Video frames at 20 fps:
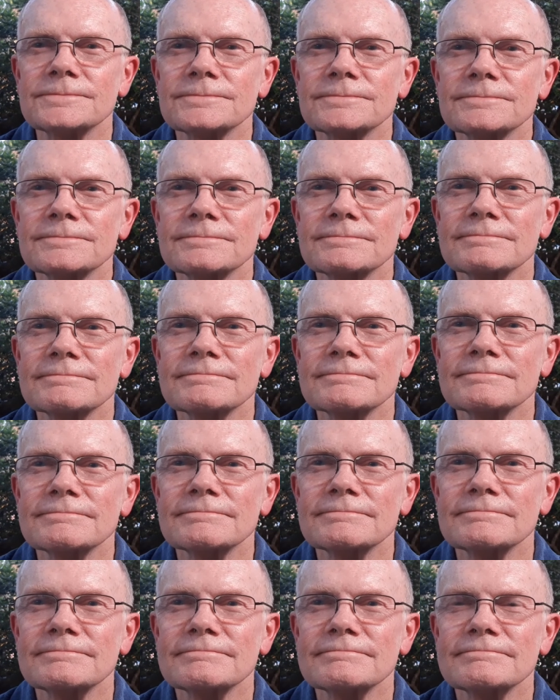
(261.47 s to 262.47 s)

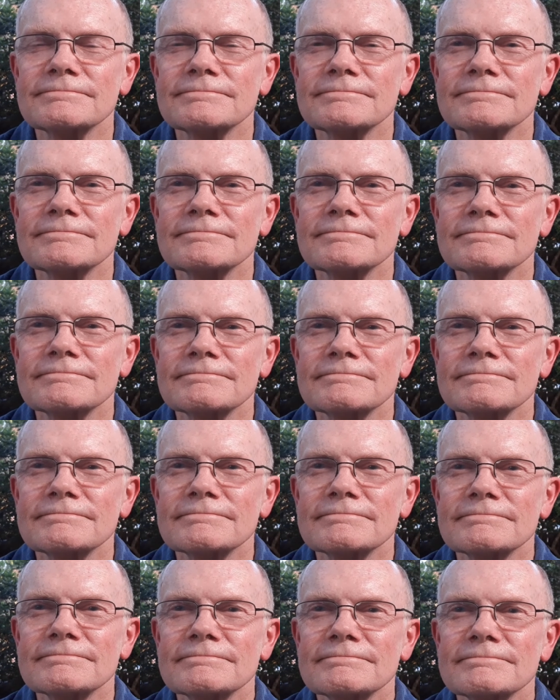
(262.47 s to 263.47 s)

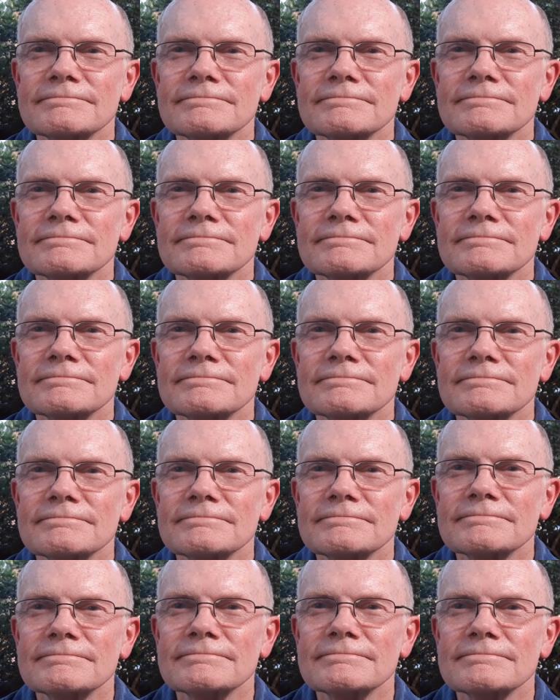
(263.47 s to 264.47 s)

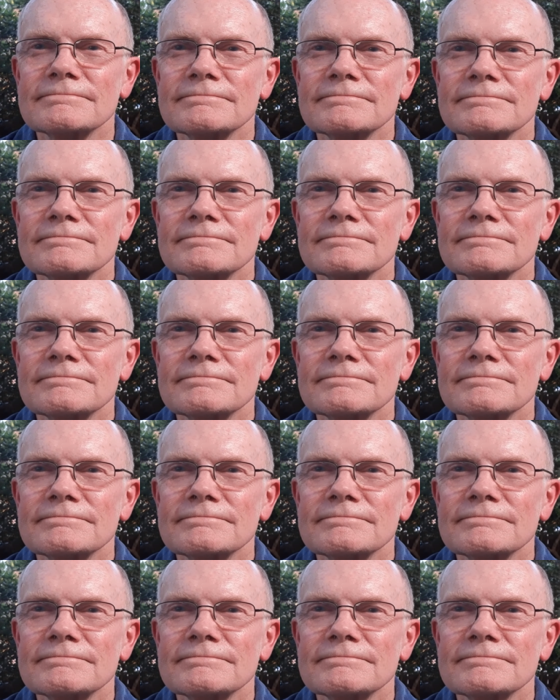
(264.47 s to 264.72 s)
[no speech]